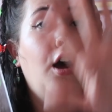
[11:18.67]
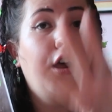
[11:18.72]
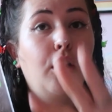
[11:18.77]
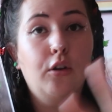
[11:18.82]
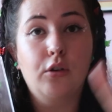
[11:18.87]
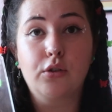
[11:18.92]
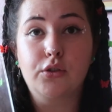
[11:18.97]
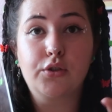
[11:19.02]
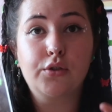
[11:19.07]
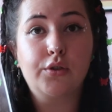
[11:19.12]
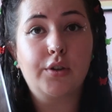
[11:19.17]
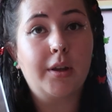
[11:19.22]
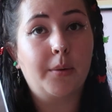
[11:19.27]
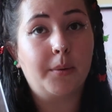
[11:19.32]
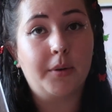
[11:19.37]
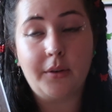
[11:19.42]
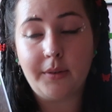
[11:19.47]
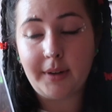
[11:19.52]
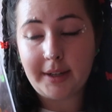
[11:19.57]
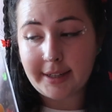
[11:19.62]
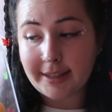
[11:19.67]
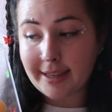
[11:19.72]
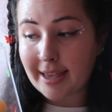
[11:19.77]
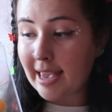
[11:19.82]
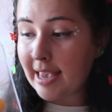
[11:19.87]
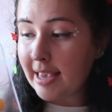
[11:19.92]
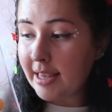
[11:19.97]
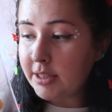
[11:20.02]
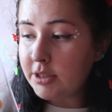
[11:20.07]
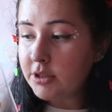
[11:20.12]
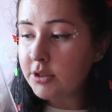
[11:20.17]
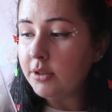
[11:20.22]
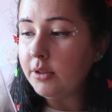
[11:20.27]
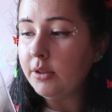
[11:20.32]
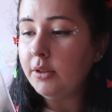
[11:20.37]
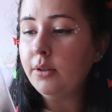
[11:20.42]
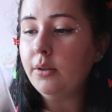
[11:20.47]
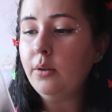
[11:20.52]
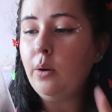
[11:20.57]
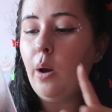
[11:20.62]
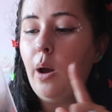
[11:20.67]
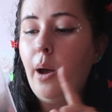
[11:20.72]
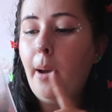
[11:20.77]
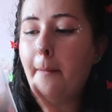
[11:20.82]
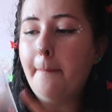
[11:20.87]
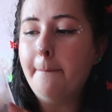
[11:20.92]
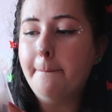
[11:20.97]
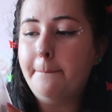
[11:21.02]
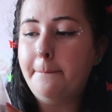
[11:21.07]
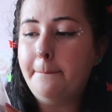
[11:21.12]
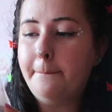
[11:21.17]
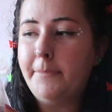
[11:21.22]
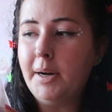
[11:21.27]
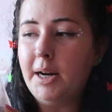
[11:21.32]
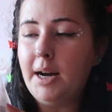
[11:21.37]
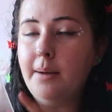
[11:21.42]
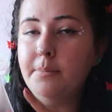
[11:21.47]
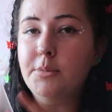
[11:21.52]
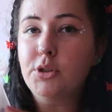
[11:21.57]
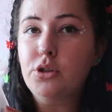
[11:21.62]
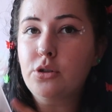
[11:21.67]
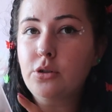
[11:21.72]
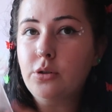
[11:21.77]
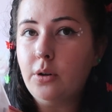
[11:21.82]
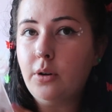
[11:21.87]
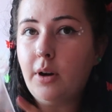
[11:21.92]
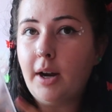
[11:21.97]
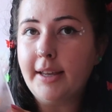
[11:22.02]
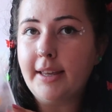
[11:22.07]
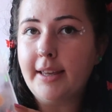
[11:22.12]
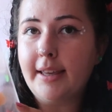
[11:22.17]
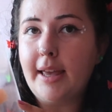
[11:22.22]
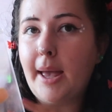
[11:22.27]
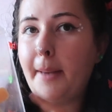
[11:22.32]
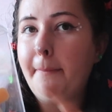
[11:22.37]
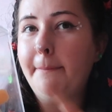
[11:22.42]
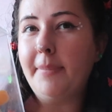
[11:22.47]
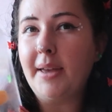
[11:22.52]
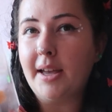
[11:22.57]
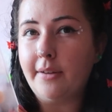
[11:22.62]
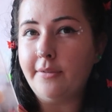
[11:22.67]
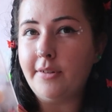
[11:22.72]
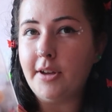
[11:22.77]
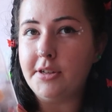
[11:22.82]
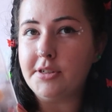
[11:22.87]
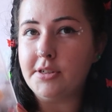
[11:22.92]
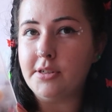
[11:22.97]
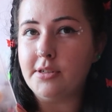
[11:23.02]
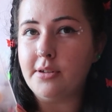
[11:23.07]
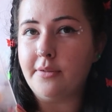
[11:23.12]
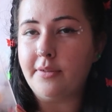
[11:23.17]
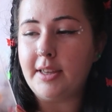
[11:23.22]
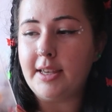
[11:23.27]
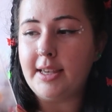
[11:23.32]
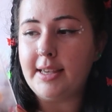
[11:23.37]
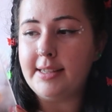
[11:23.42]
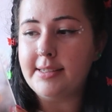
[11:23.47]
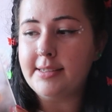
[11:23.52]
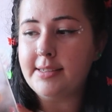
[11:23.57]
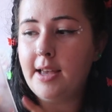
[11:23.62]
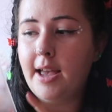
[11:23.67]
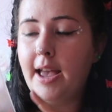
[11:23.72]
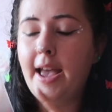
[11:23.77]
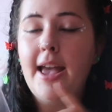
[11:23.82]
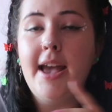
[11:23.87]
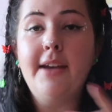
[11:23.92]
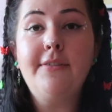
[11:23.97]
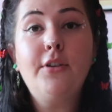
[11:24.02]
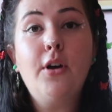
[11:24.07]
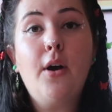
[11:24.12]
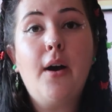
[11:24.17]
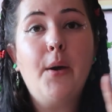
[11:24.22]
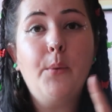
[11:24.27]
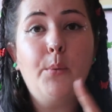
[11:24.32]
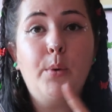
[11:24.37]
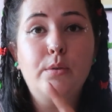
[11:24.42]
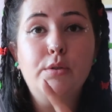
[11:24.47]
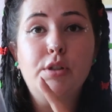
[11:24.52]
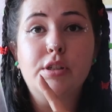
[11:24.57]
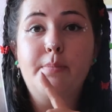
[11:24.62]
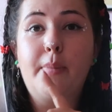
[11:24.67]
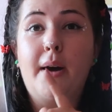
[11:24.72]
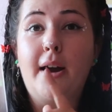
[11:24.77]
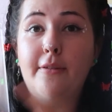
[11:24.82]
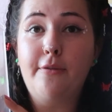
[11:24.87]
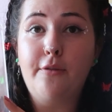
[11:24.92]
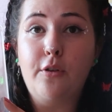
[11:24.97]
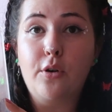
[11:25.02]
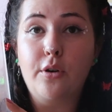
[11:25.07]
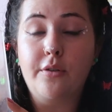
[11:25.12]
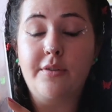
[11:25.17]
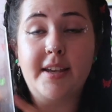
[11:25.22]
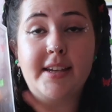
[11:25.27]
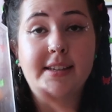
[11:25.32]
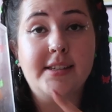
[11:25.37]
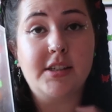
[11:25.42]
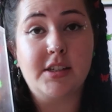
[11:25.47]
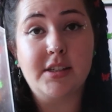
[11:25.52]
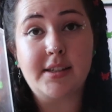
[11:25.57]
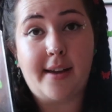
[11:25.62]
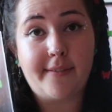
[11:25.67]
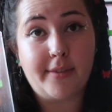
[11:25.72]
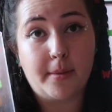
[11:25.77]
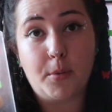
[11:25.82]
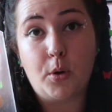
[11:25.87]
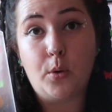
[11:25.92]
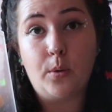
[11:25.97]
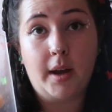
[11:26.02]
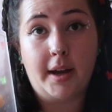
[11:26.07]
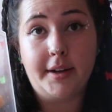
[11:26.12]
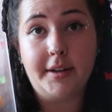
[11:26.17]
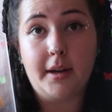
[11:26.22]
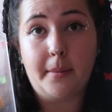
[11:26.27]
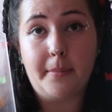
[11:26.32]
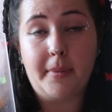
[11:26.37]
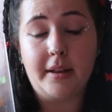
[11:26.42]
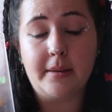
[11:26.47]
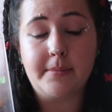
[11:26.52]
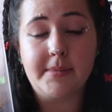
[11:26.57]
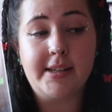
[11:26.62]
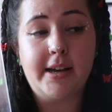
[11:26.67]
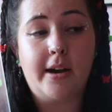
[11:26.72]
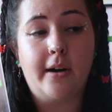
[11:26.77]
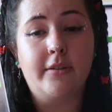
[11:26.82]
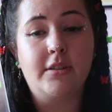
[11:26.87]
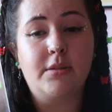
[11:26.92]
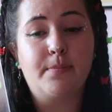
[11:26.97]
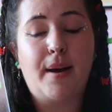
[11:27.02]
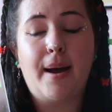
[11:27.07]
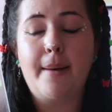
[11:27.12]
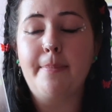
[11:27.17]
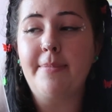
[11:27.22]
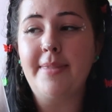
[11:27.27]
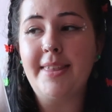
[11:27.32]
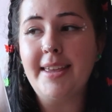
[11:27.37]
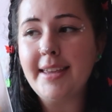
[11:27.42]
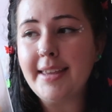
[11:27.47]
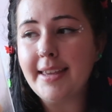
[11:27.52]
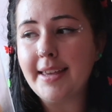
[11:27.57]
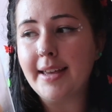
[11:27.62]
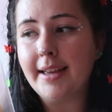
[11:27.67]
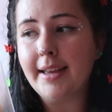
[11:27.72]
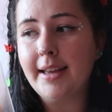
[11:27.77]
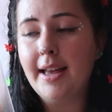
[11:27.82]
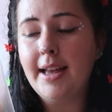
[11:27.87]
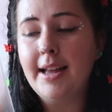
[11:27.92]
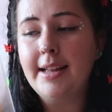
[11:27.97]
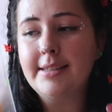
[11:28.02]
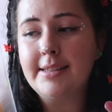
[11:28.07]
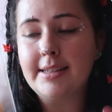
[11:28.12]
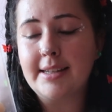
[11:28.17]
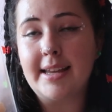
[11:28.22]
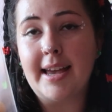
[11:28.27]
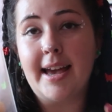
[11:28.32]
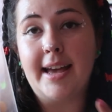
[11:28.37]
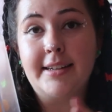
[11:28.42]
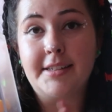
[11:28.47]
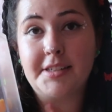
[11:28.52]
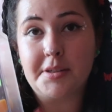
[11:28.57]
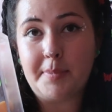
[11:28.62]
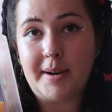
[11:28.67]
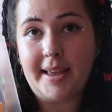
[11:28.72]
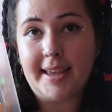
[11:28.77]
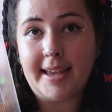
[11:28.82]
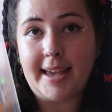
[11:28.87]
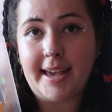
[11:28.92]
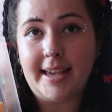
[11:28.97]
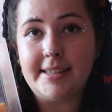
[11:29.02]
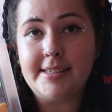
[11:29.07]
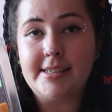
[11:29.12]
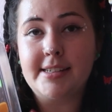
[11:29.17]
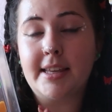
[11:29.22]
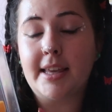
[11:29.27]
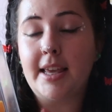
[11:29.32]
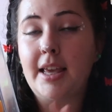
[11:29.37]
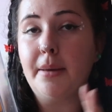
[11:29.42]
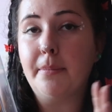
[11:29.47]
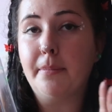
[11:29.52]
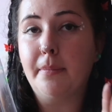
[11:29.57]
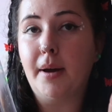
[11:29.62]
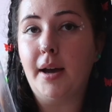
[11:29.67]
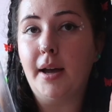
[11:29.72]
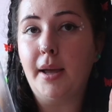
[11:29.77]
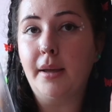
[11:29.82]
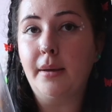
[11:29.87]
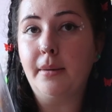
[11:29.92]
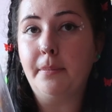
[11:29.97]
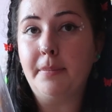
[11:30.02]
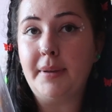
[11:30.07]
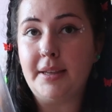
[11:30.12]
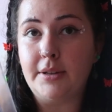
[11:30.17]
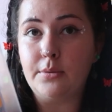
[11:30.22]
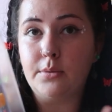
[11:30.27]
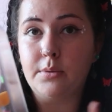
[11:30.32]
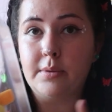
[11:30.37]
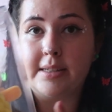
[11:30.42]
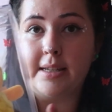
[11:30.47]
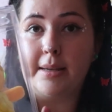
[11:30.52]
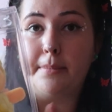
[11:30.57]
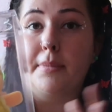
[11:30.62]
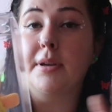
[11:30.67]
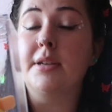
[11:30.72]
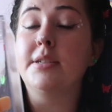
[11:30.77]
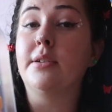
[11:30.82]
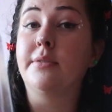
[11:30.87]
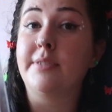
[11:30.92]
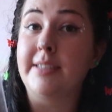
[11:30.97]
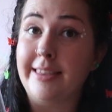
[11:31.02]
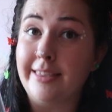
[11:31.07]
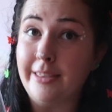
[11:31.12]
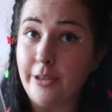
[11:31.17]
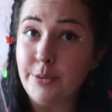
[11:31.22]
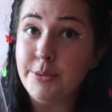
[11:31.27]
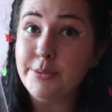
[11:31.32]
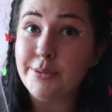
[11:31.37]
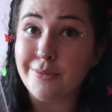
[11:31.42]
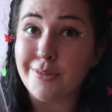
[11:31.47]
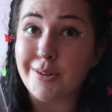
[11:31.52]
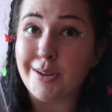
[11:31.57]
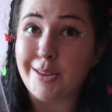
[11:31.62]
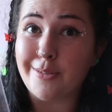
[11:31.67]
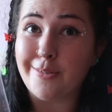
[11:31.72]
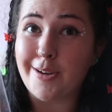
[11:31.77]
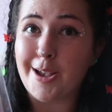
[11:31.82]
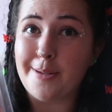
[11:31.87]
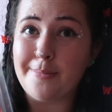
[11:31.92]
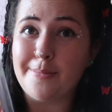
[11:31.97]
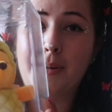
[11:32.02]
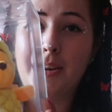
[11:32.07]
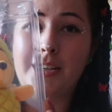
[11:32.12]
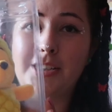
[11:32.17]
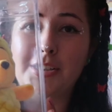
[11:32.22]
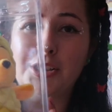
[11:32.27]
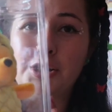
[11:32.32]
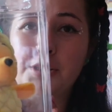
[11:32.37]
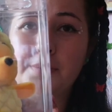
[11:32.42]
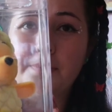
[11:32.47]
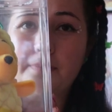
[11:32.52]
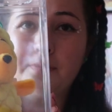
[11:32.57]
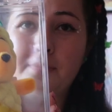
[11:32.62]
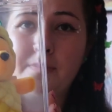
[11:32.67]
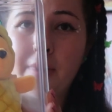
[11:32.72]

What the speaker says: Long story that we don't need to get into, but I'm sure I can get bigger versions of these. If not, I will just buy 4 of these and just have them all lined up by themselves. But I'm thinking to get a display case to keep my Beatles in, because obviously those are really rare plush.